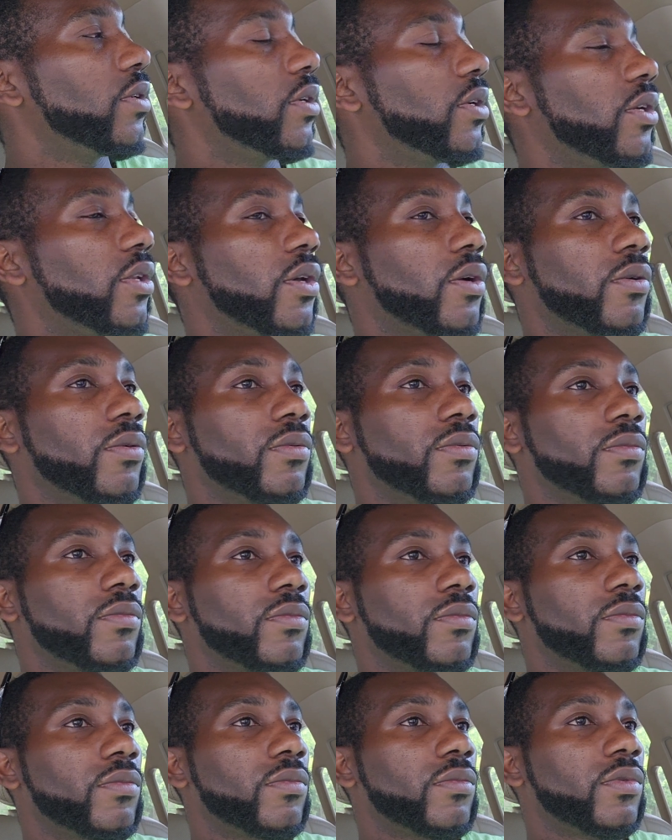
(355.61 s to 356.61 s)
you know,
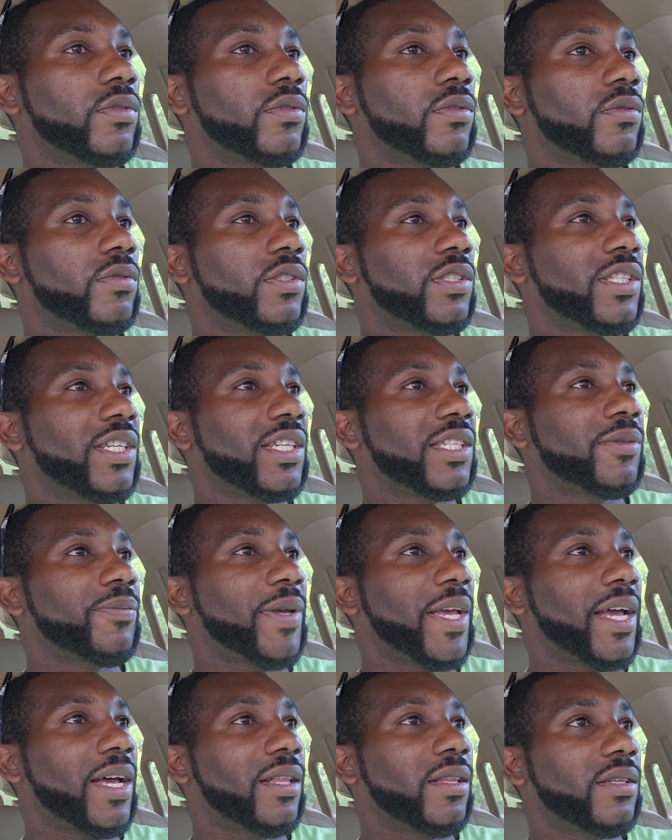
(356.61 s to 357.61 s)
6
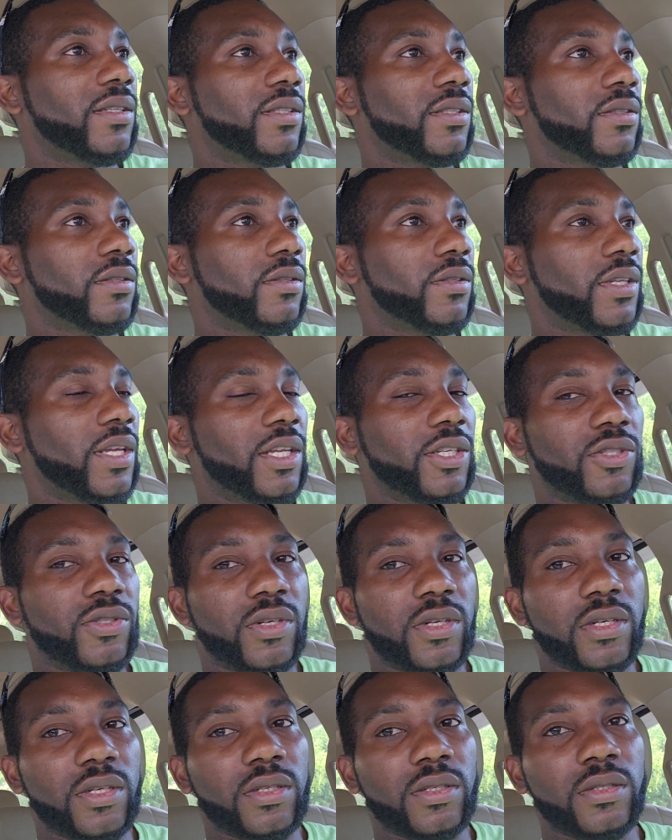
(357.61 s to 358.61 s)
pallets on that
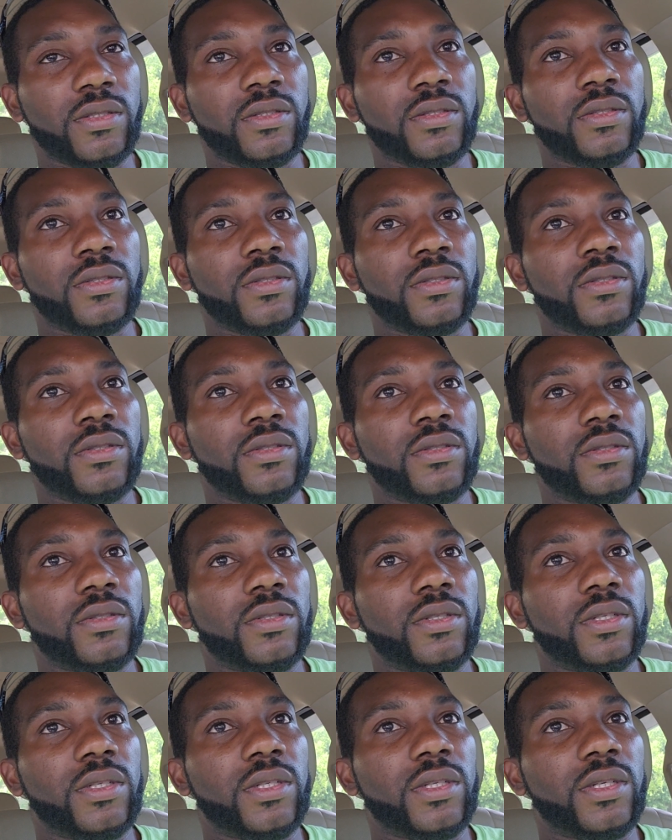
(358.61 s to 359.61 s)
truck.
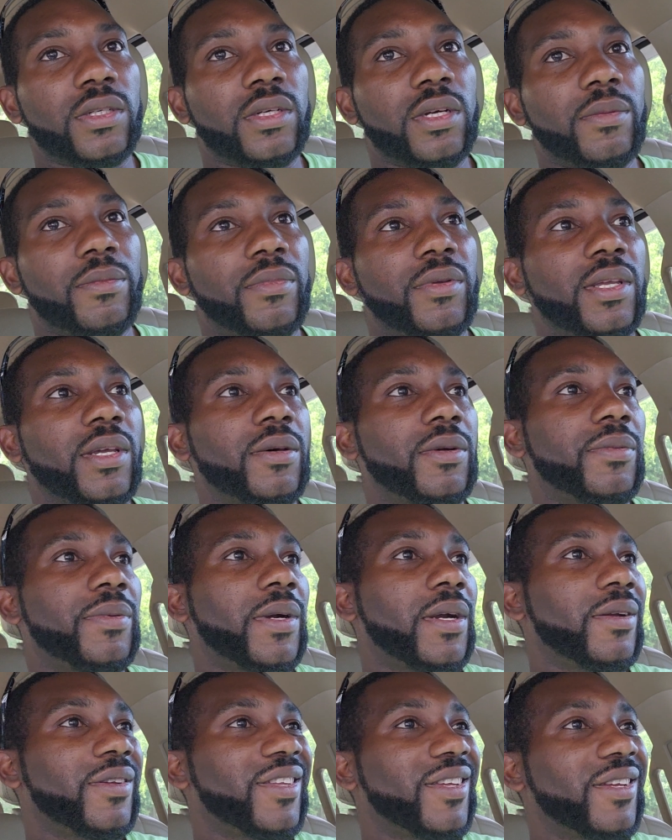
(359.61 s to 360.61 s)
I'm gonna be able to
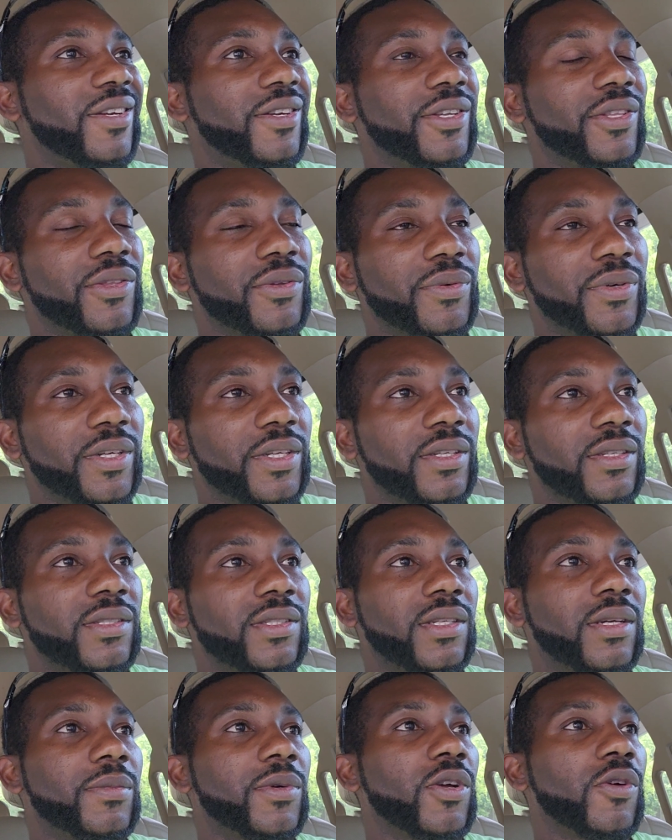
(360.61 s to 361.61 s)
probably carry 3.
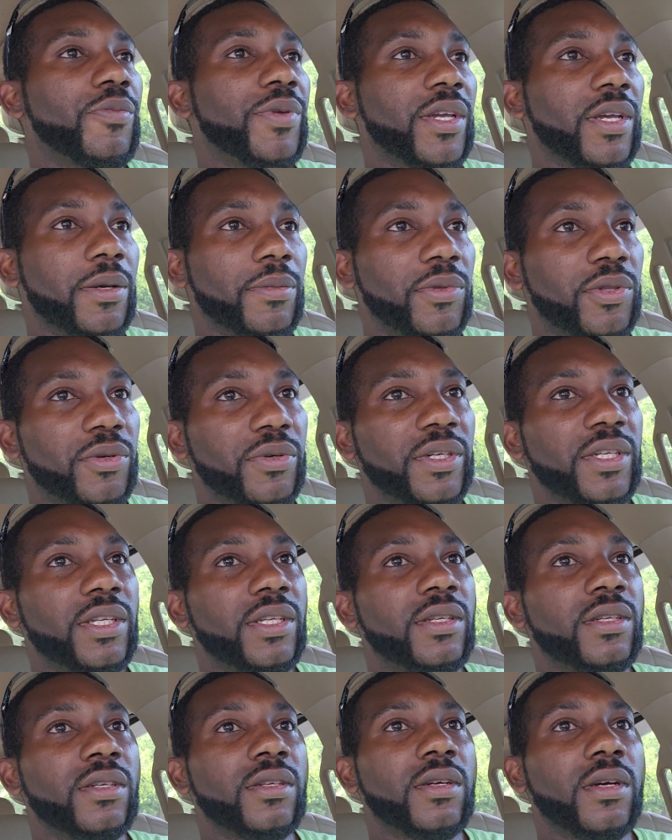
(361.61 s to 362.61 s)
So I'm gonna go pick up 3
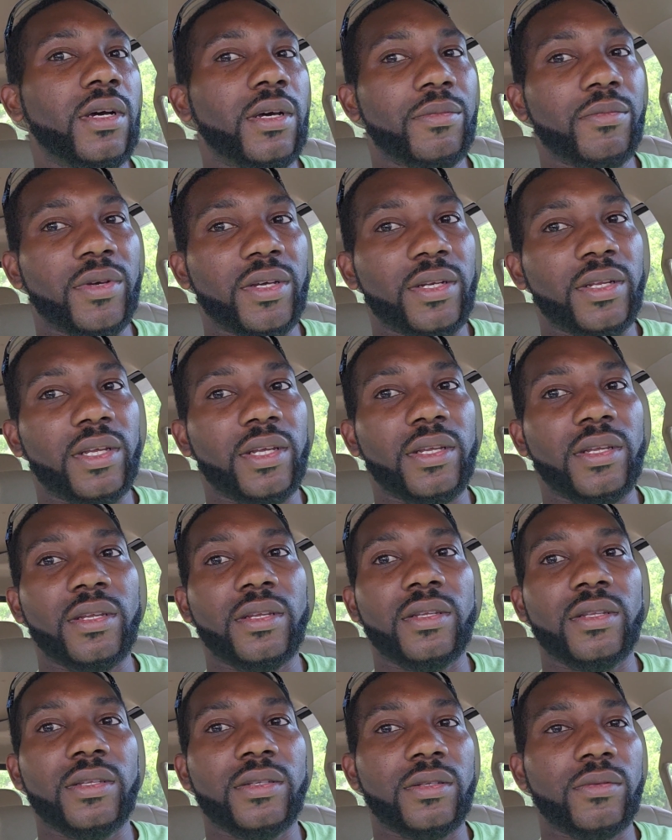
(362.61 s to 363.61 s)
on
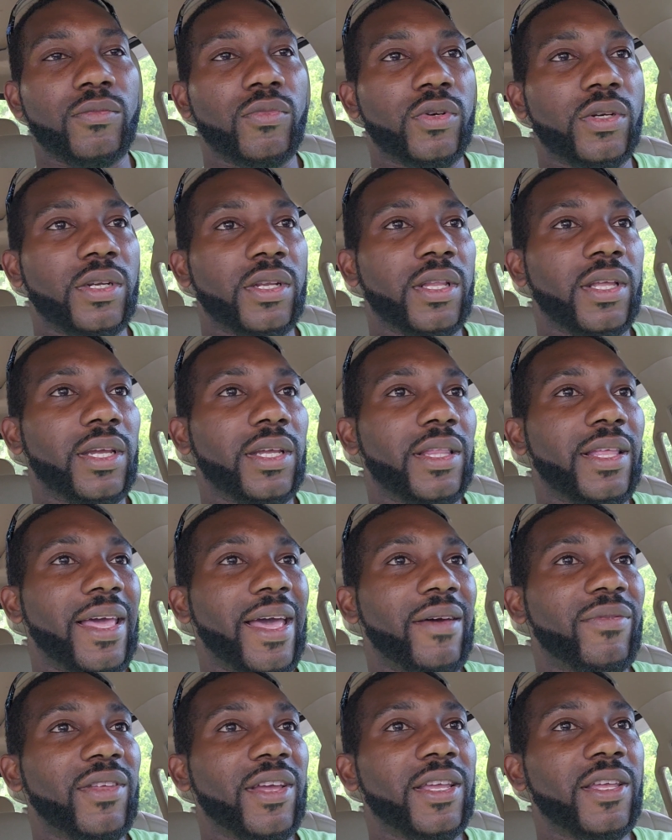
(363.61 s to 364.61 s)
Monday, more than likely
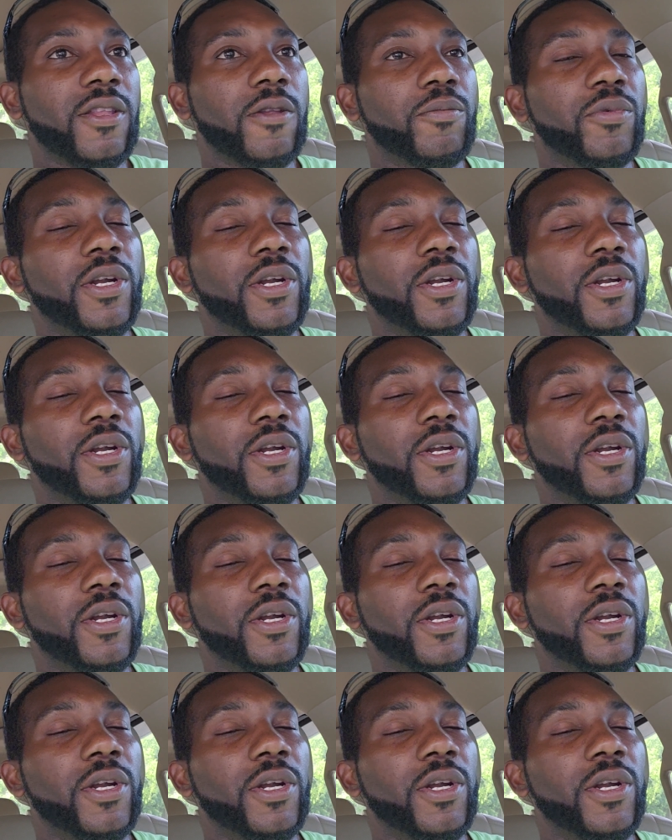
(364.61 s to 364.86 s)
after I get the